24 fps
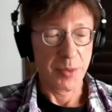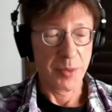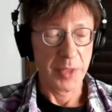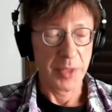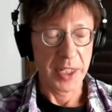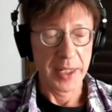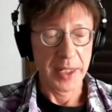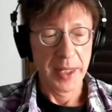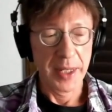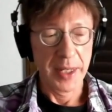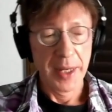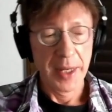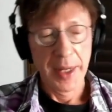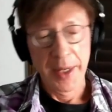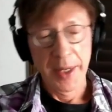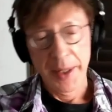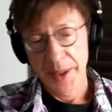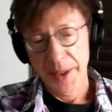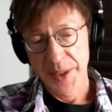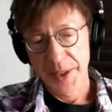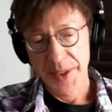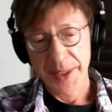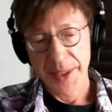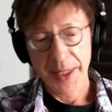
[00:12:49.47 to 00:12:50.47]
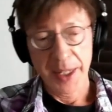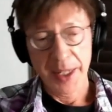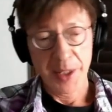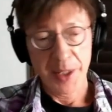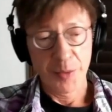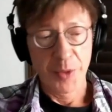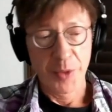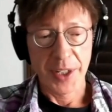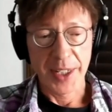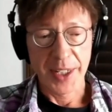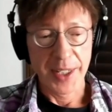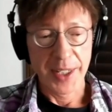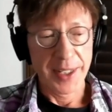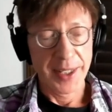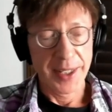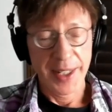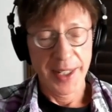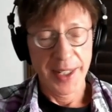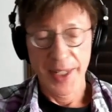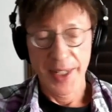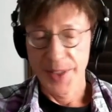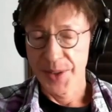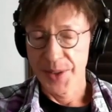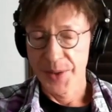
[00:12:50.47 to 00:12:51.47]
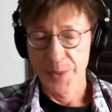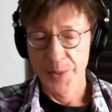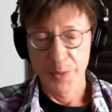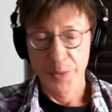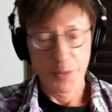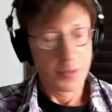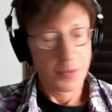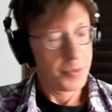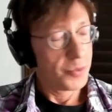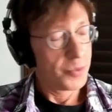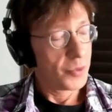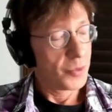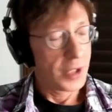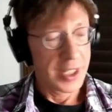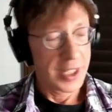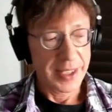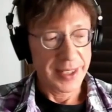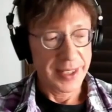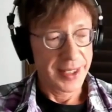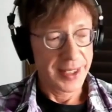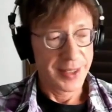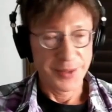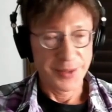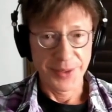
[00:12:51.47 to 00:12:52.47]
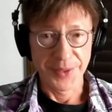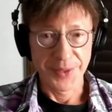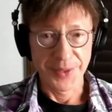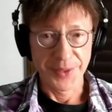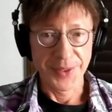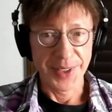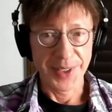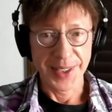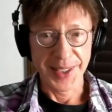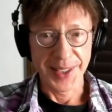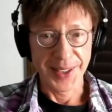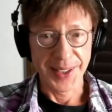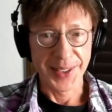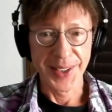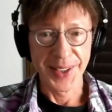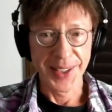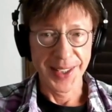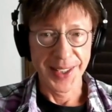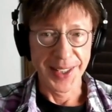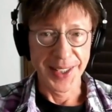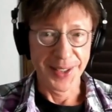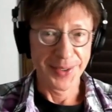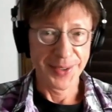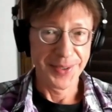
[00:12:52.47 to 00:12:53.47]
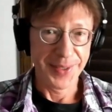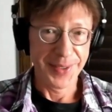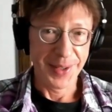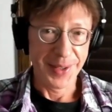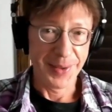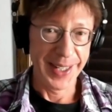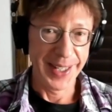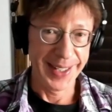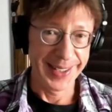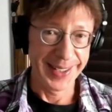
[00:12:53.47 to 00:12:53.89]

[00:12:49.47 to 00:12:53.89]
I mean, the stock market has walked off a fucking cliff. I mean,